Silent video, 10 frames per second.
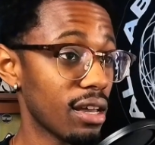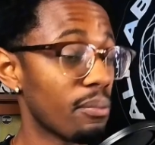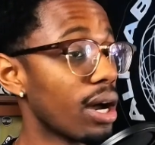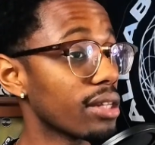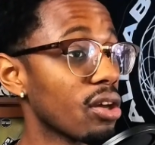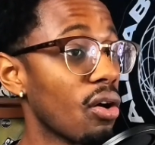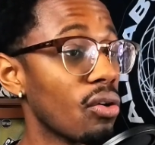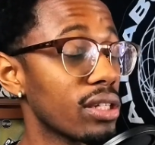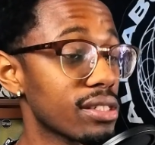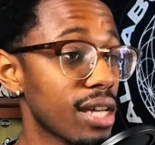But the
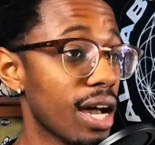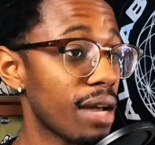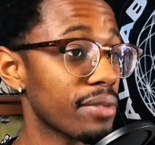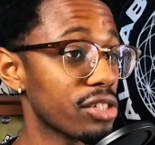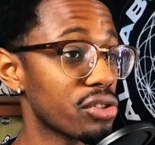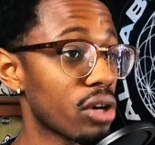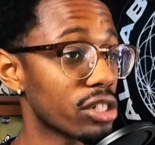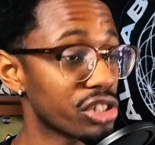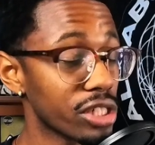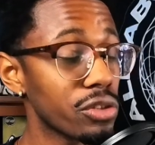only time that you
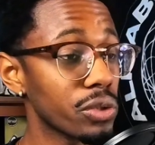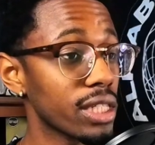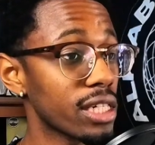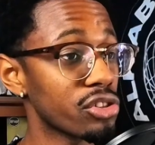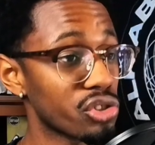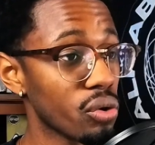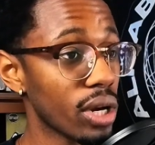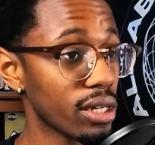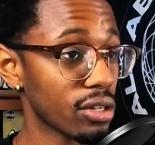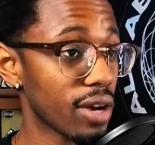are genuinely
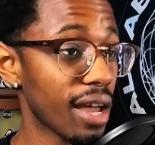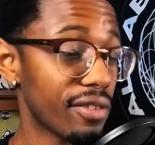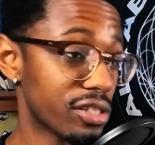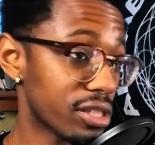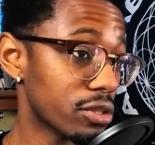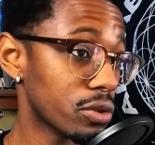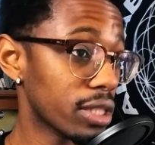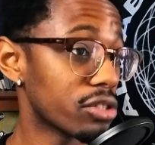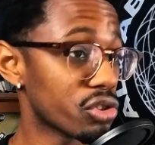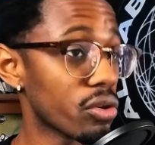enjoying the craft and
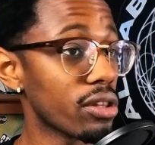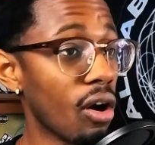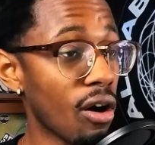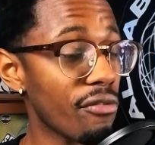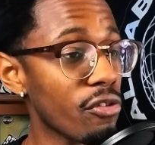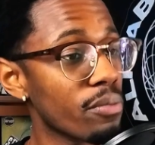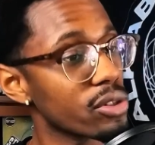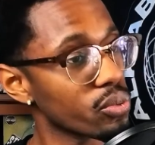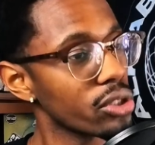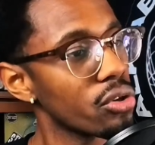genuinely enjoying the art form
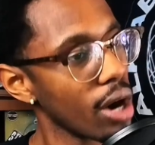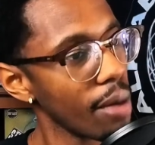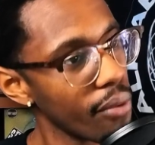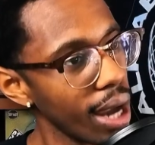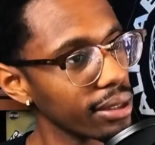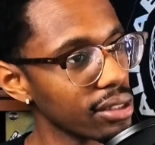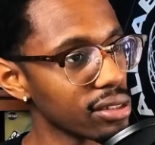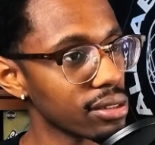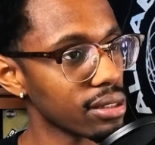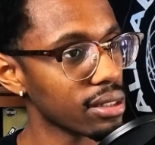is when you're at
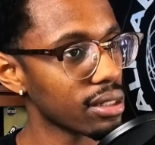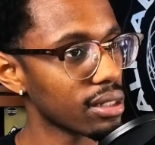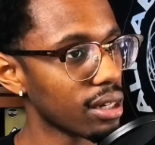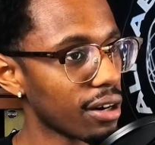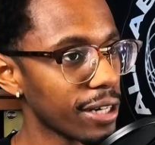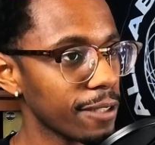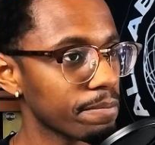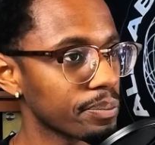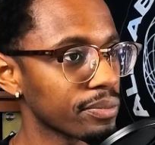practice. All right.